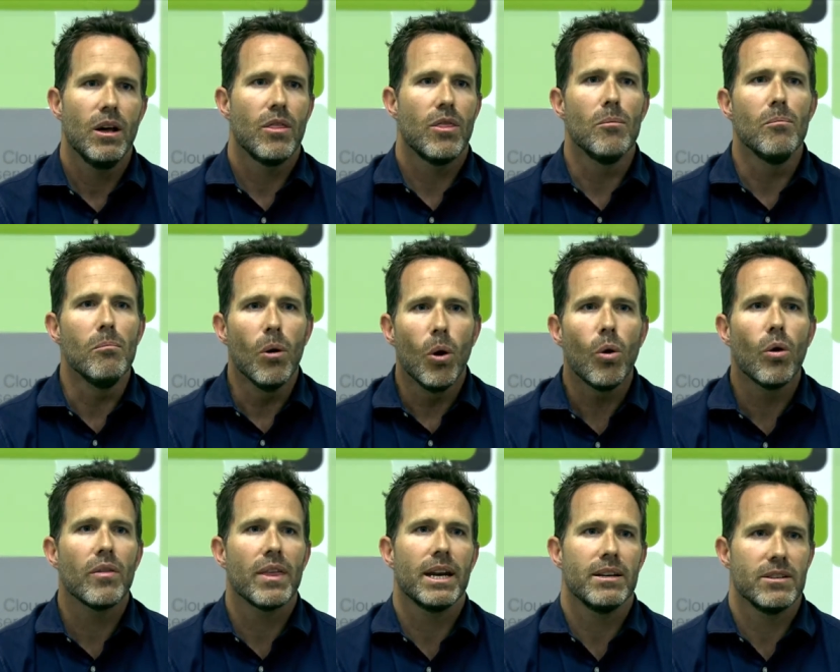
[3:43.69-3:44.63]
The
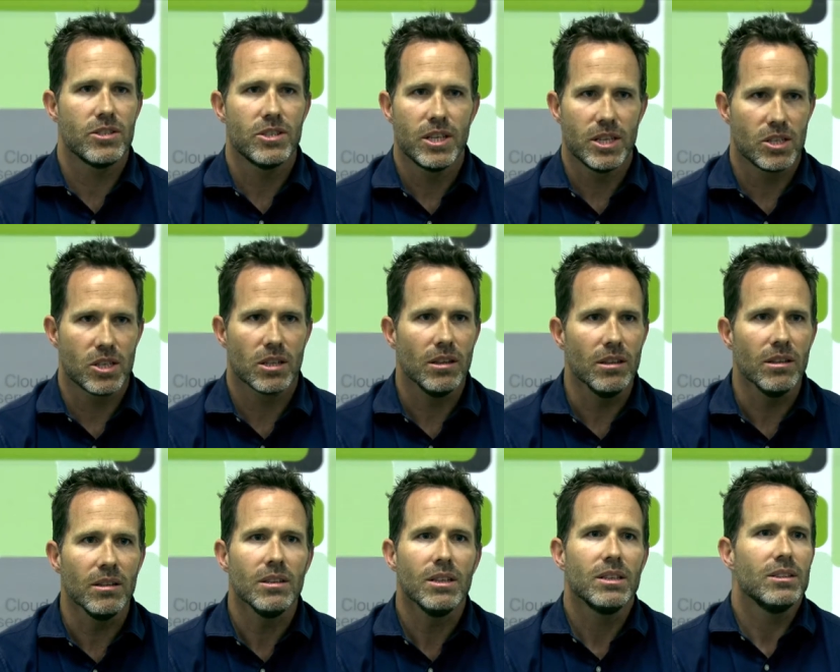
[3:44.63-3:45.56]
more that is digital,